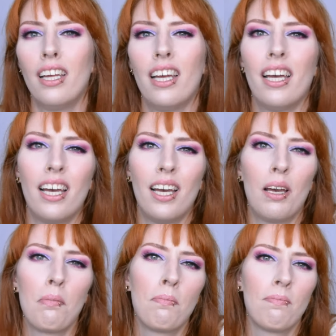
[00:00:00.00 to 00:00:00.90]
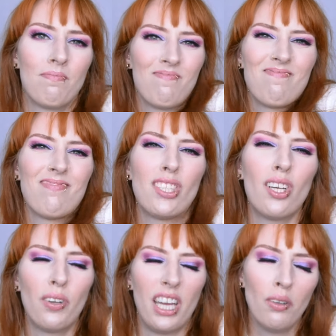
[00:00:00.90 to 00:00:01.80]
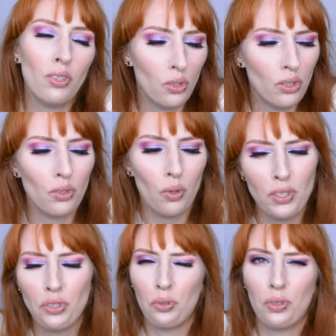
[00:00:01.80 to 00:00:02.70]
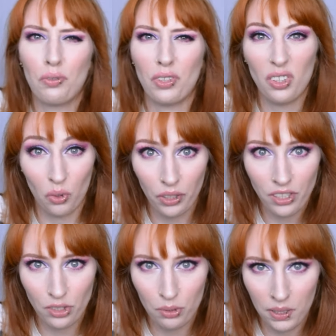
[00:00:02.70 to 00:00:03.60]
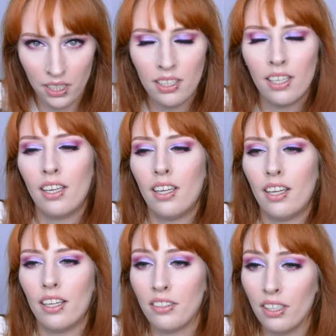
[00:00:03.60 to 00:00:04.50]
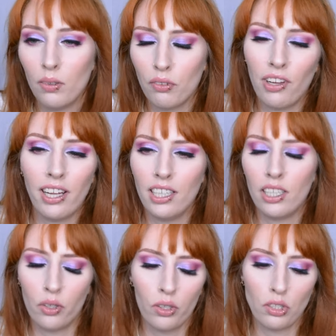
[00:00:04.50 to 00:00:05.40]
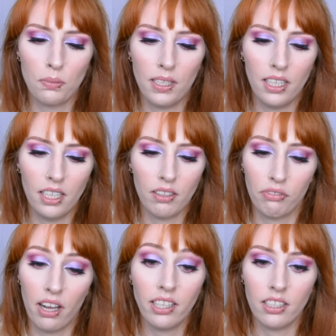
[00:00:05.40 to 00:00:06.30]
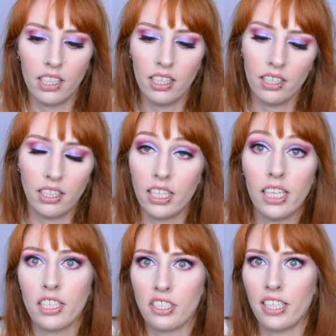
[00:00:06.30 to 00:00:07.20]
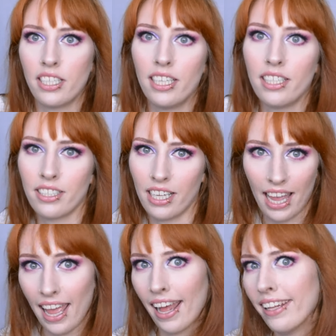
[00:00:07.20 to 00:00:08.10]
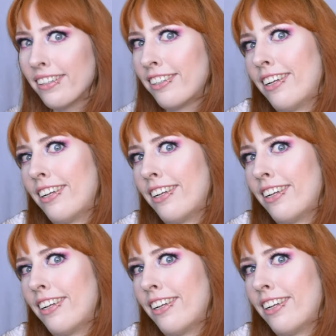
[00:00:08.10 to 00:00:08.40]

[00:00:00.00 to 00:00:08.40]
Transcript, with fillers: Um, so yeah, that was, was always sort of an annoyance to me. Until it finally occurred to me, finally, years and years ahead,